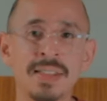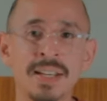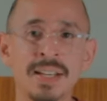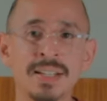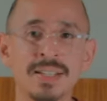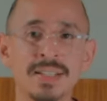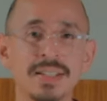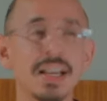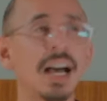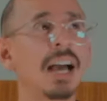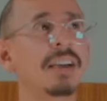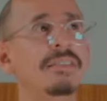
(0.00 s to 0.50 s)

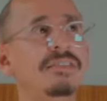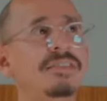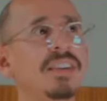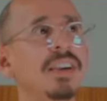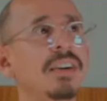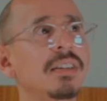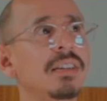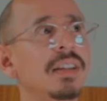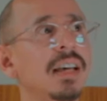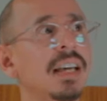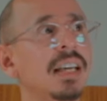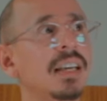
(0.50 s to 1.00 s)
this. I
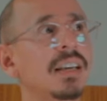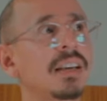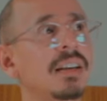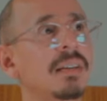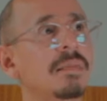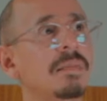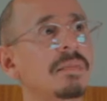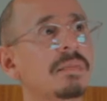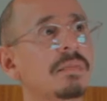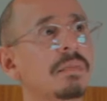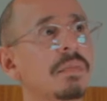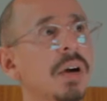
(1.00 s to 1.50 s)
feel like
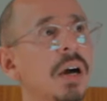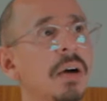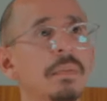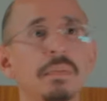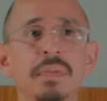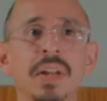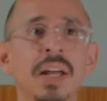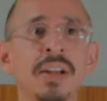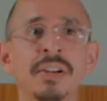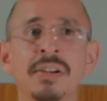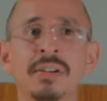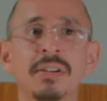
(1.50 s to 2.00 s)
a
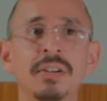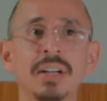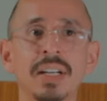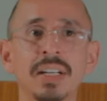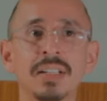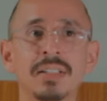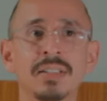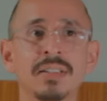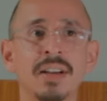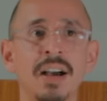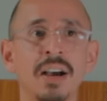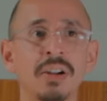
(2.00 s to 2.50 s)
blender
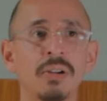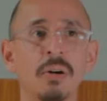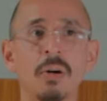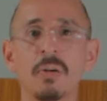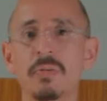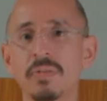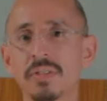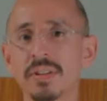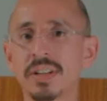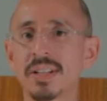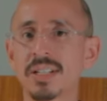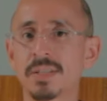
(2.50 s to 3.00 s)
is not
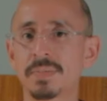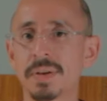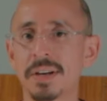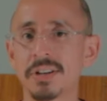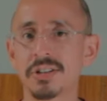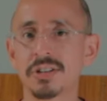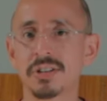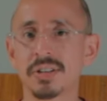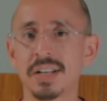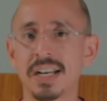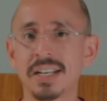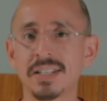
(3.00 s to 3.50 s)
overly
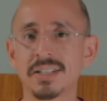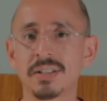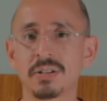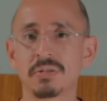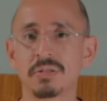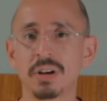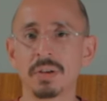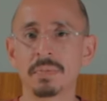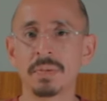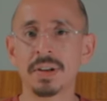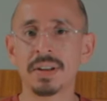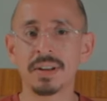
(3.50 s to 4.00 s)
specialized
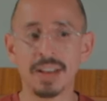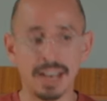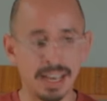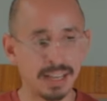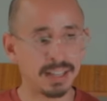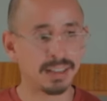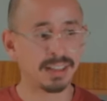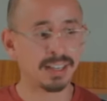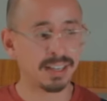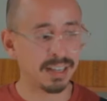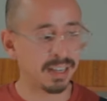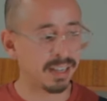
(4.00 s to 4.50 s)
equipment. I
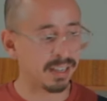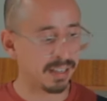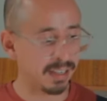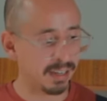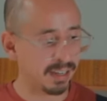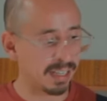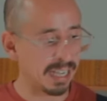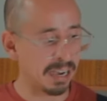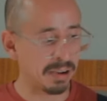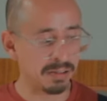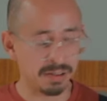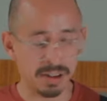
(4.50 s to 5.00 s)
think I
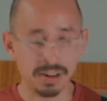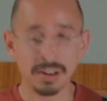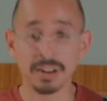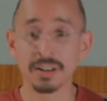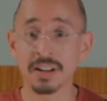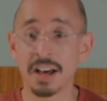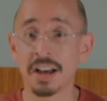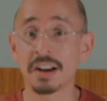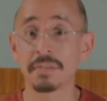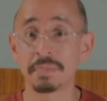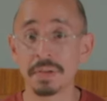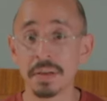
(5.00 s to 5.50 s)
can count on a
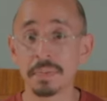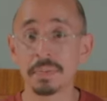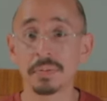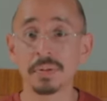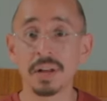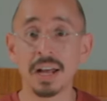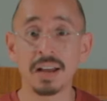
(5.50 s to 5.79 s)
lot of people